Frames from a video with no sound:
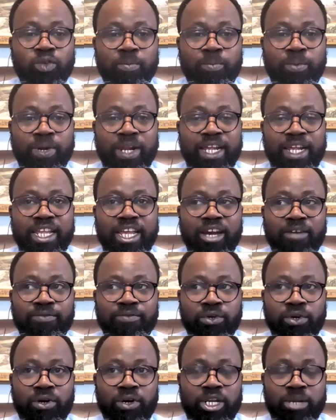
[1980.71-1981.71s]
got to a point that they
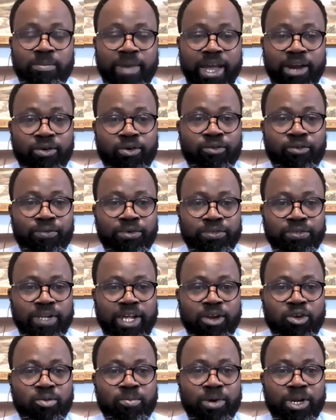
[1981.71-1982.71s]
have to cut the microphone
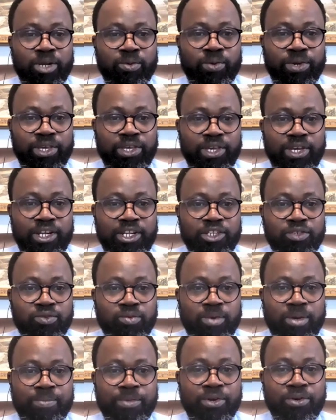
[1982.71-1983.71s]
so that nobody will hear
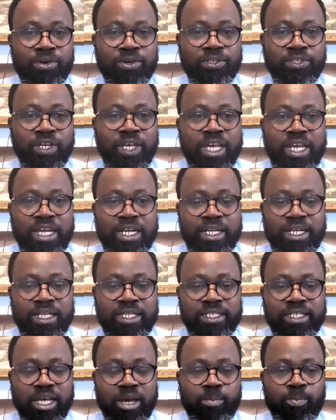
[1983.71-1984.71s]
this woman, because
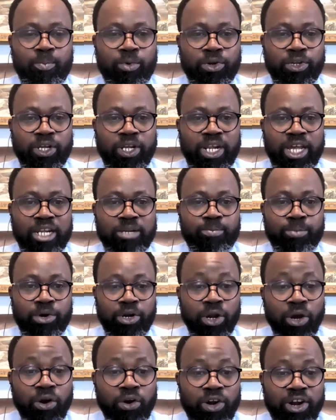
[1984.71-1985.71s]
these are borderline
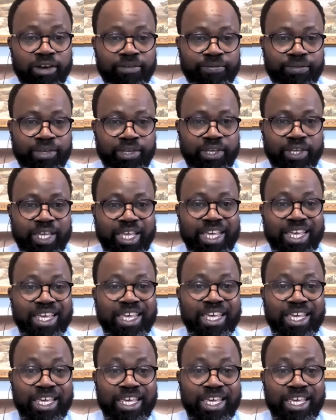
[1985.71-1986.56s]
pornography